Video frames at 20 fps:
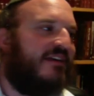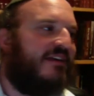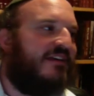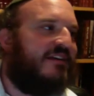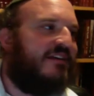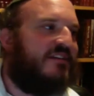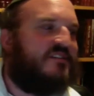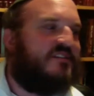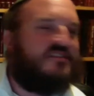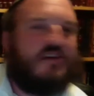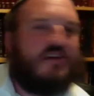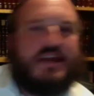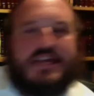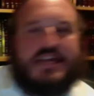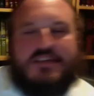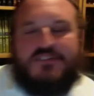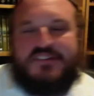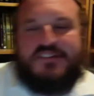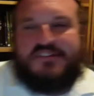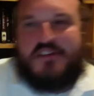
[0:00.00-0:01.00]
So I
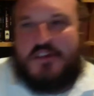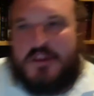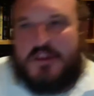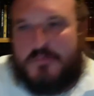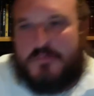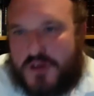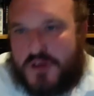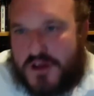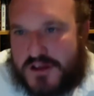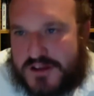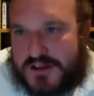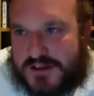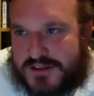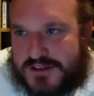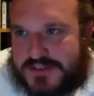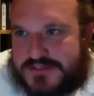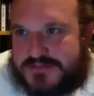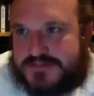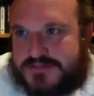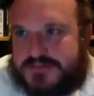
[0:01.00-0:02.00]
give us all a bracha